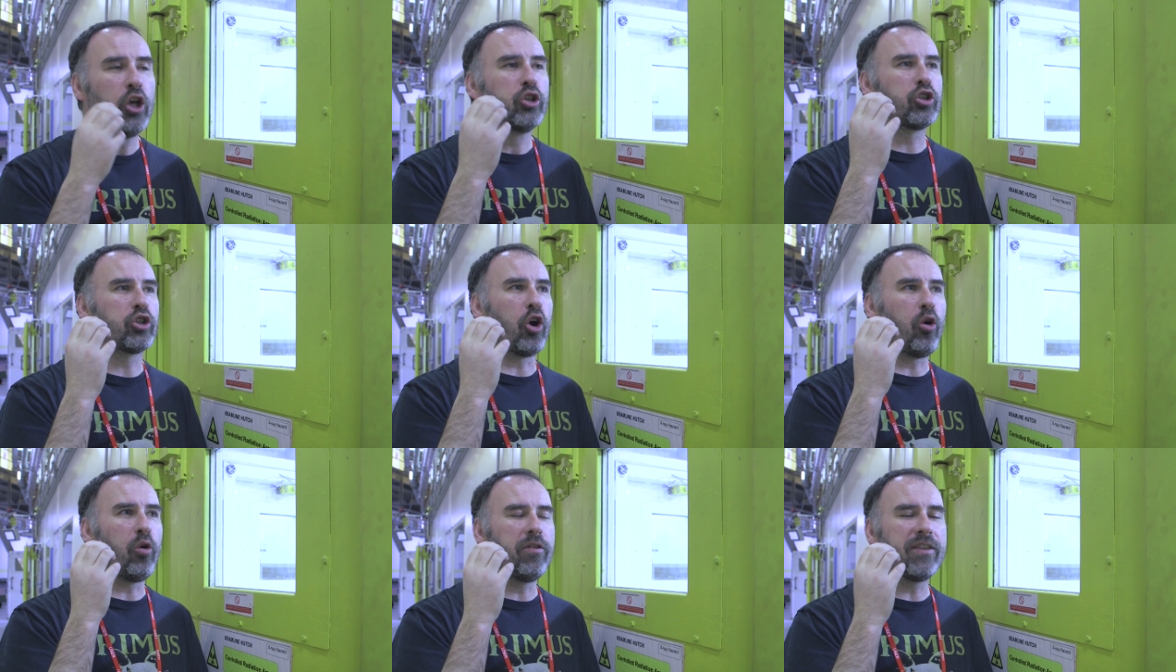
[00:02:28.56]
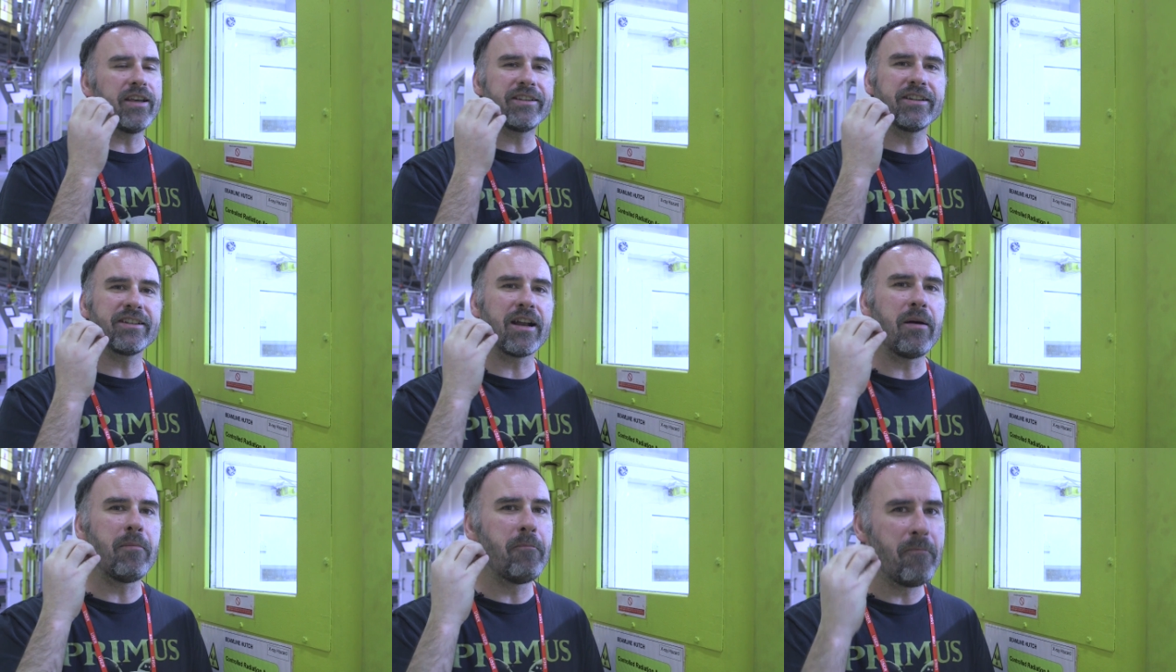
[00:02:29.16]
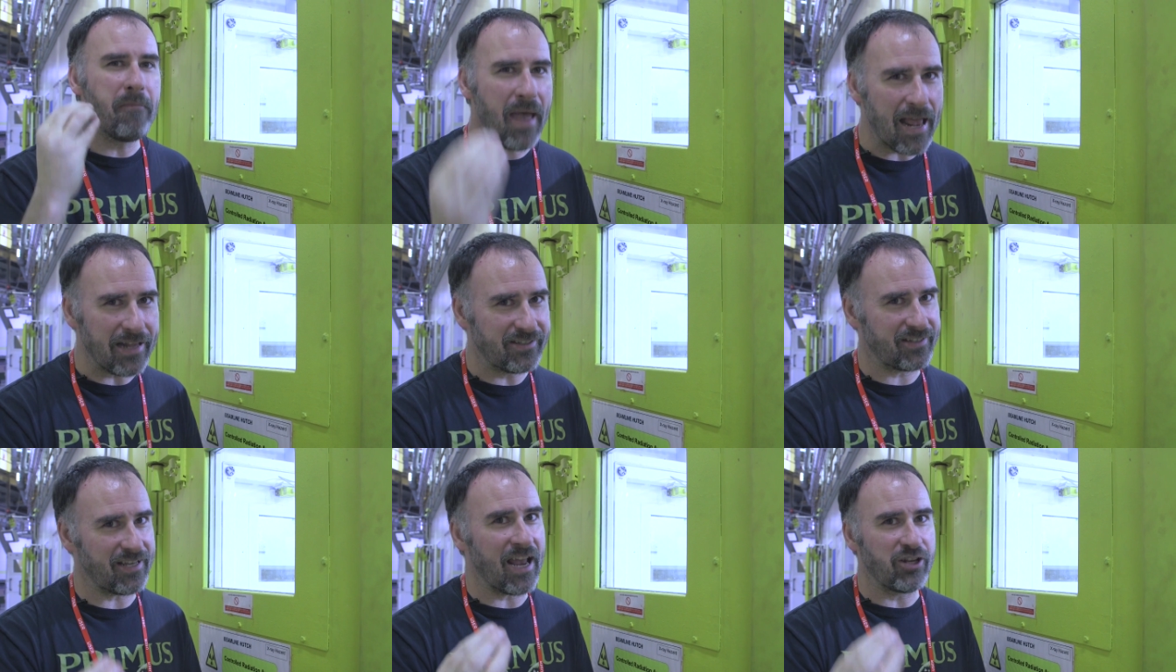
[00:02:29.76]
So this is an
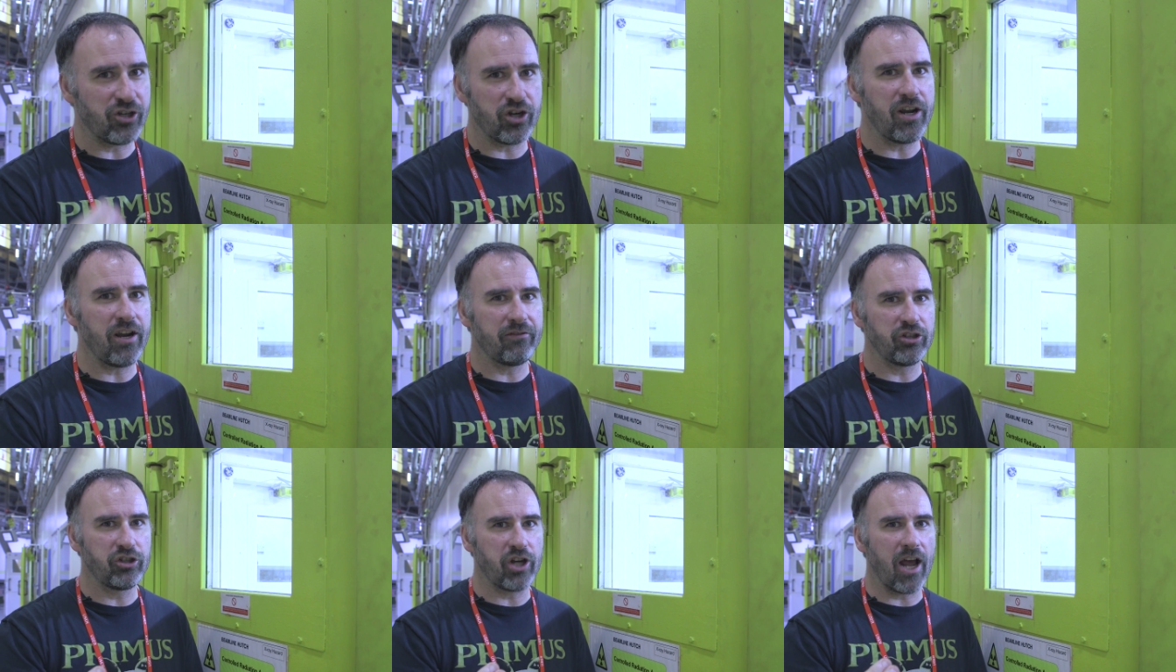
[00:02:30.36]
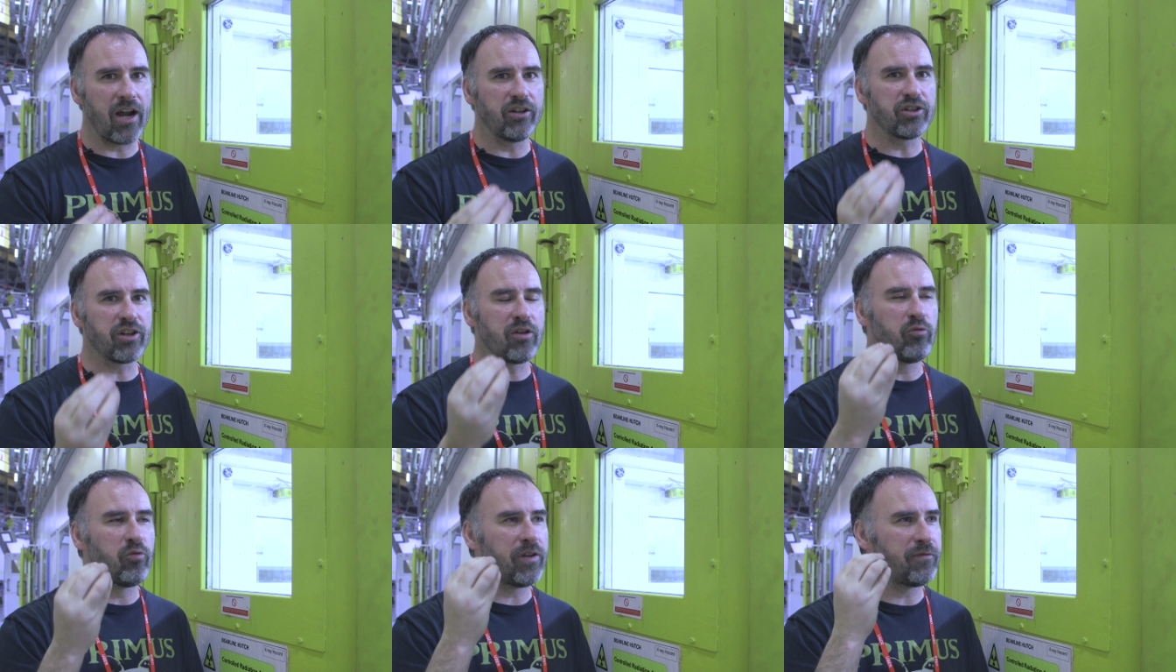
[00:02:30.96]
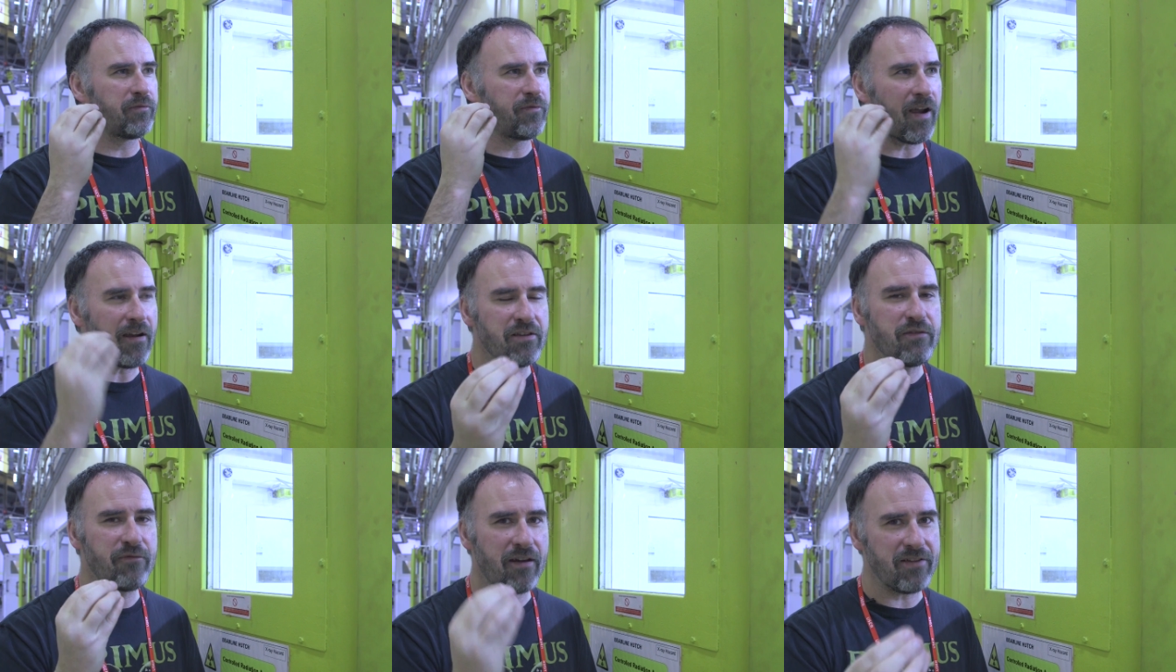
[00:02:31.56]
immense engineering challenge with
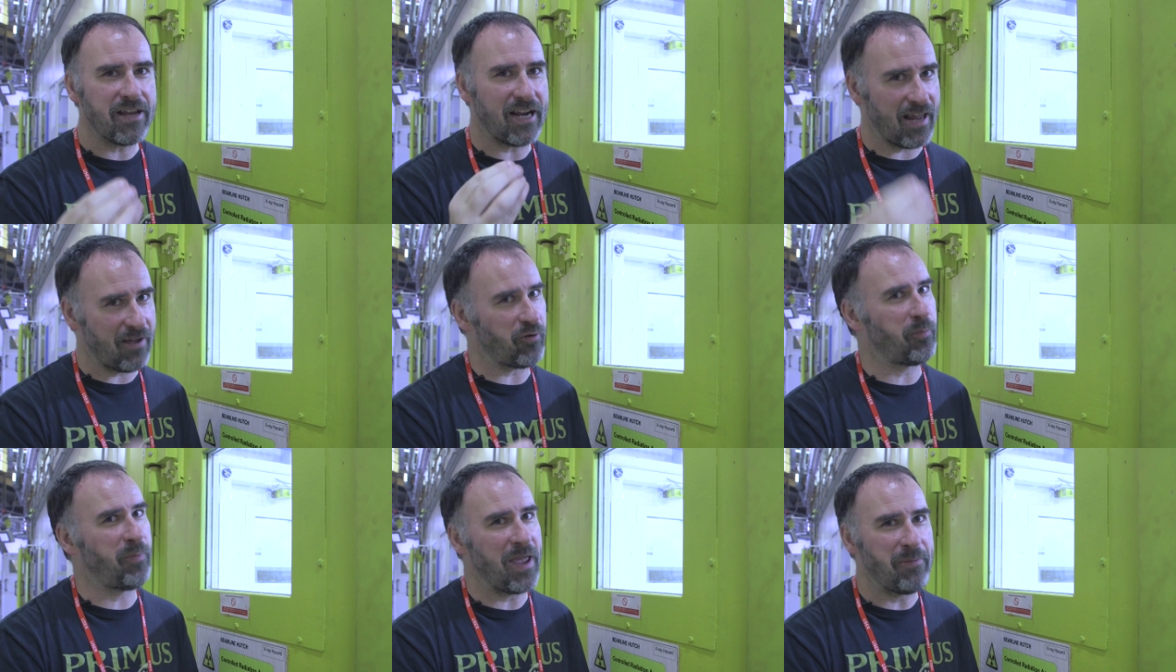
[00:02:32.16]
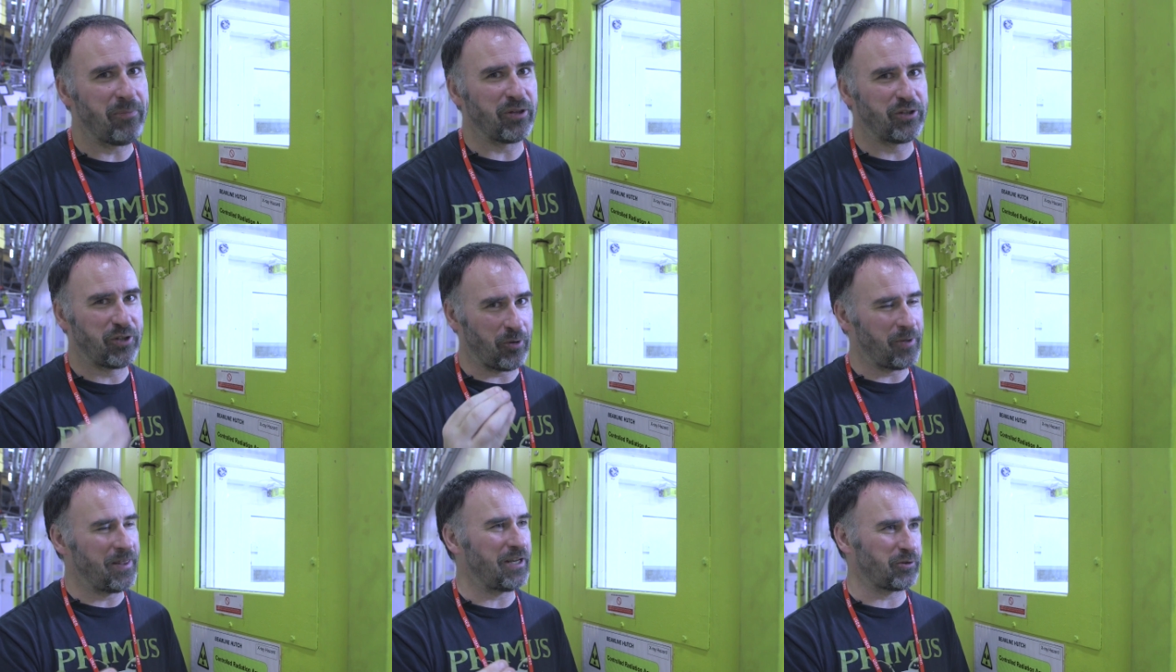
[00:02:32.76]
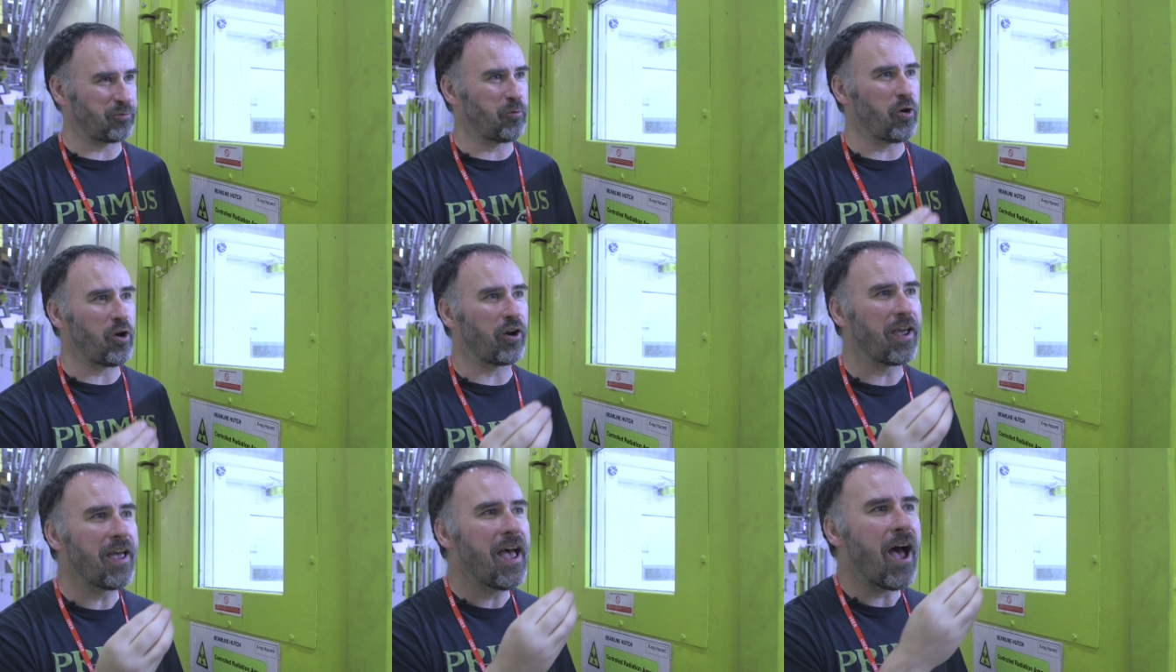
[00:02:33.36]
very, very clever people doing this
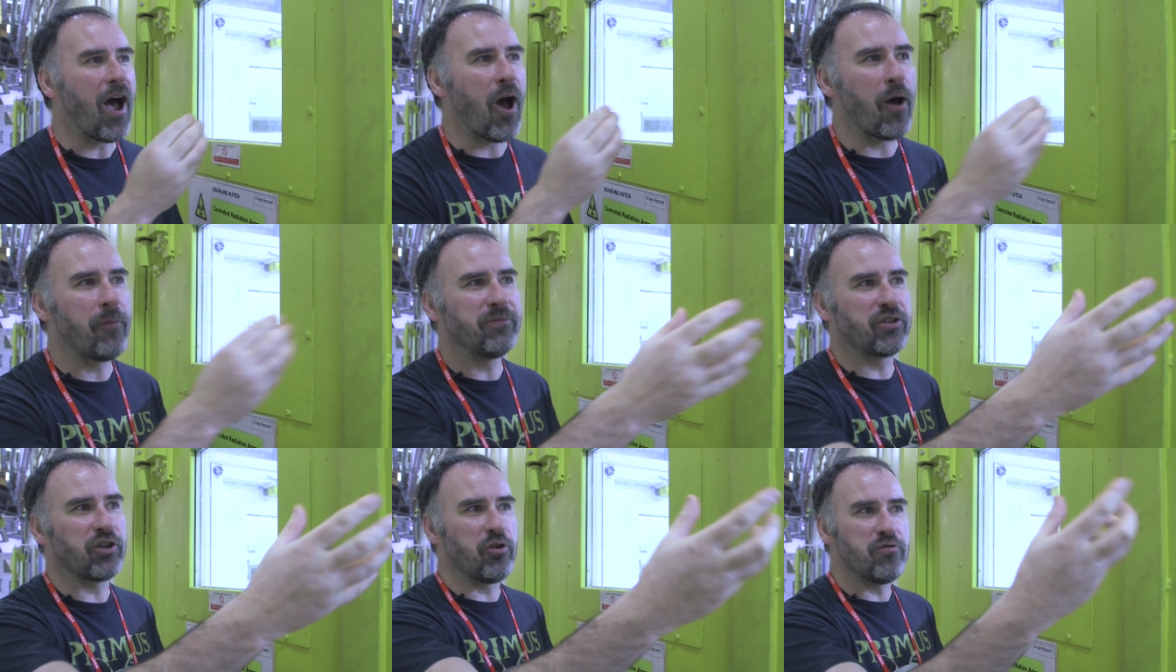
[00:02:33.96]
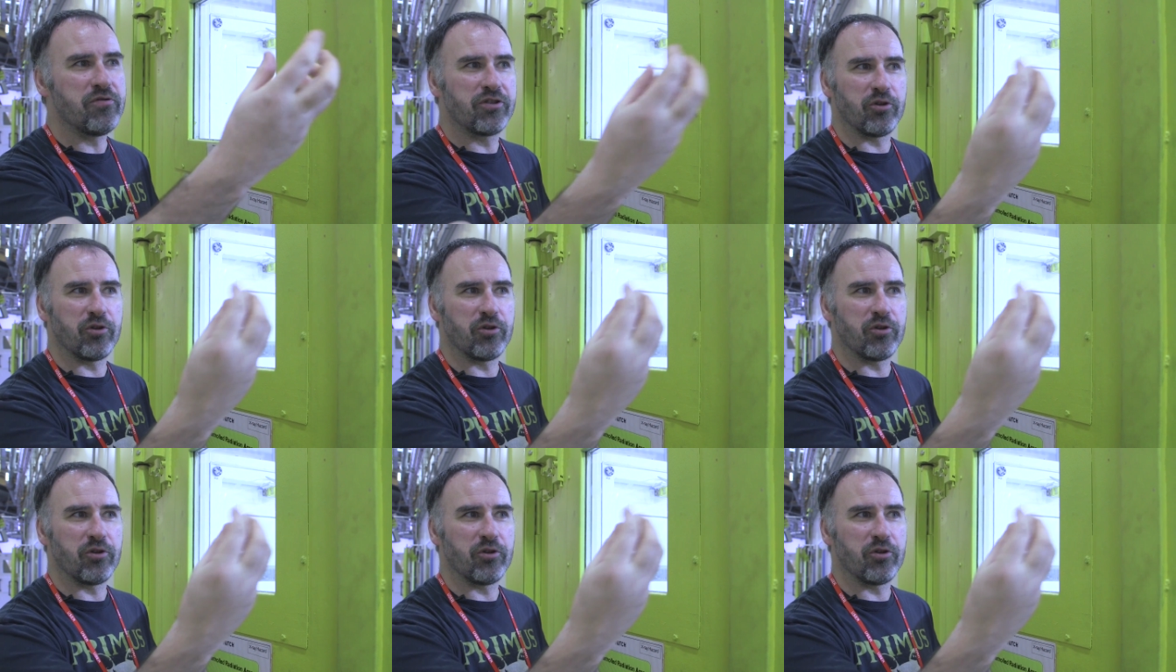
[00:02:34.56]
work um, to,